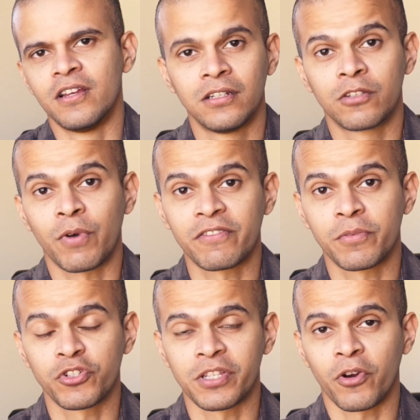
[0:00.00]
So one of the
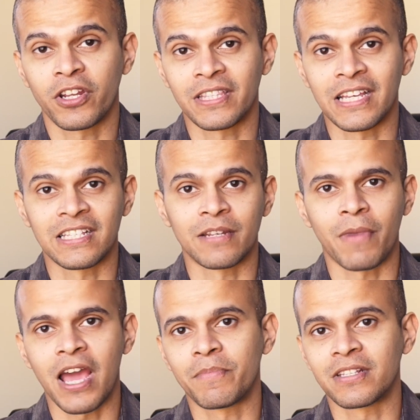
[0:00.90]
most important things in
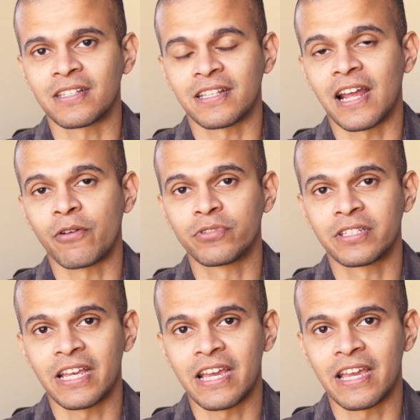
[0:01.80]
my business, and I would
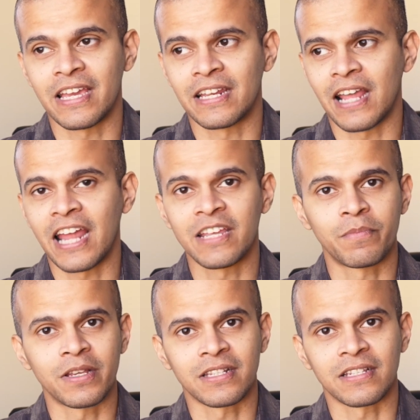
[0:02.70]
say in any
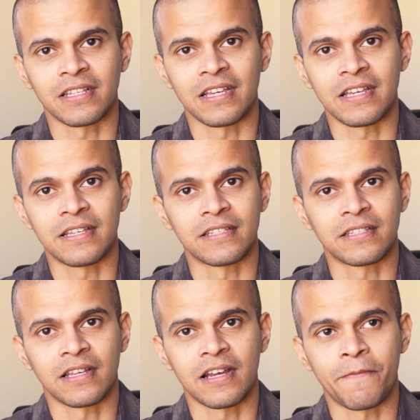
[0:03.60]
business,
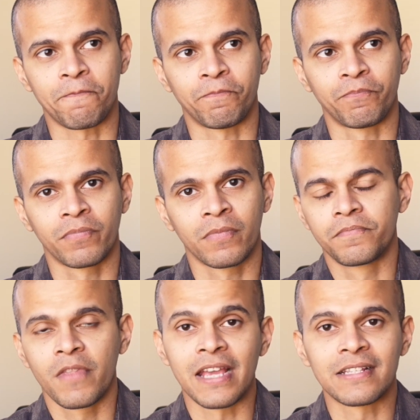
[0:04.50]
is
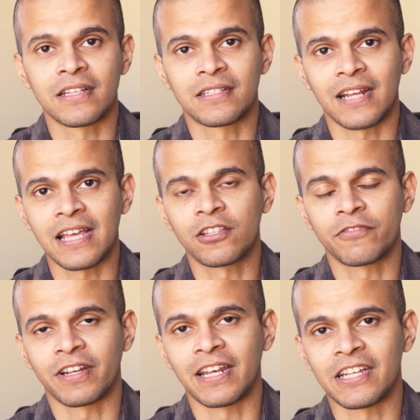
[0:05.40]
the strength
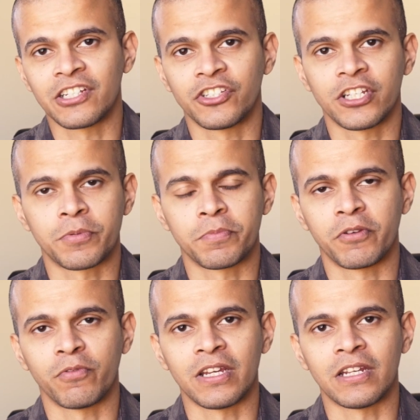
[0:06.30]
of relationships
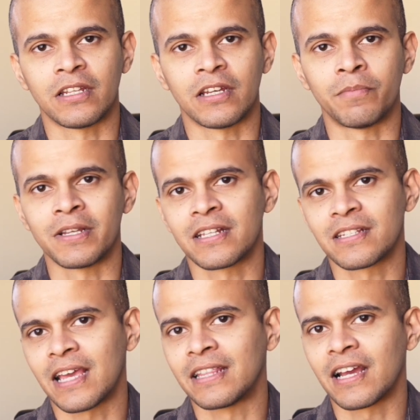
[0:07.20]
between a
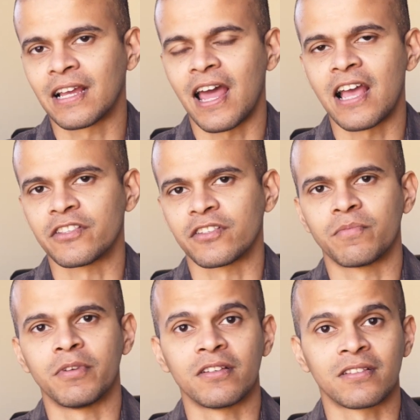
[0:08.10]
business and their clients,
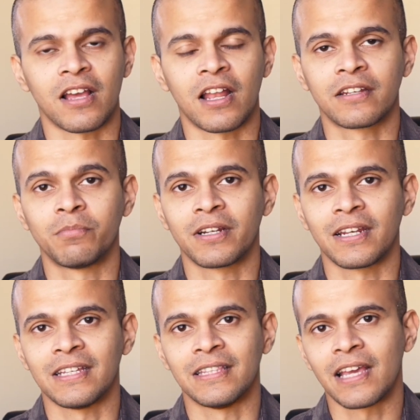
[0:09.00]
because
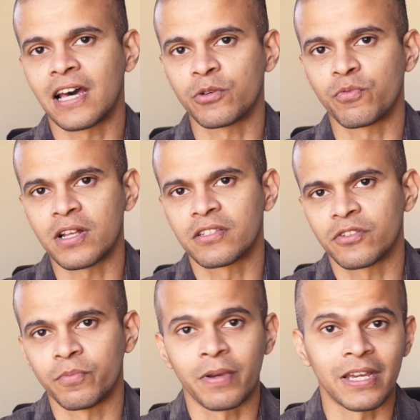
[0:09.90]
ultimately they are the ones
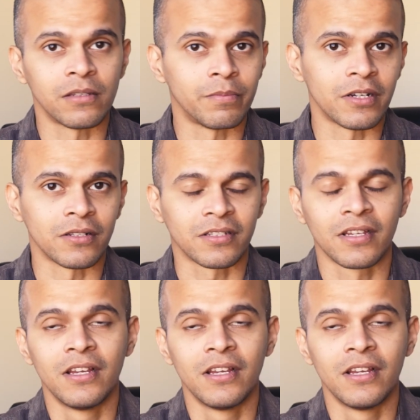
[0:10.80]
who pay the bills.